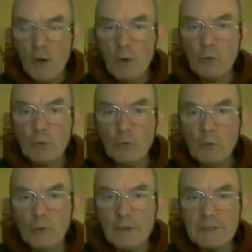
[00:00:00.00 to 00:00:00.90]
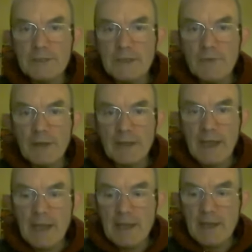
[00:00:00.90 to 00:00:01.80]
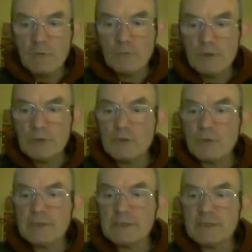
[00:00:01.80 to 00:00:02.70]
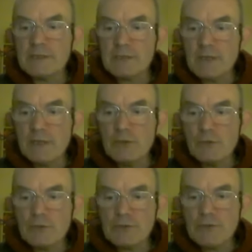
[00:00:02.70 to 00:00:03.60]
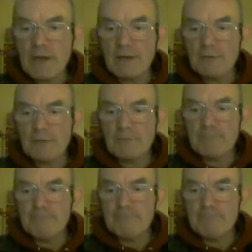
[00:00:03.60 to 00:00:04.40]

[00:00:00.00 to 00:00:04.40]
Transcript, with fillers: O Lord, the King rejoices in your strength.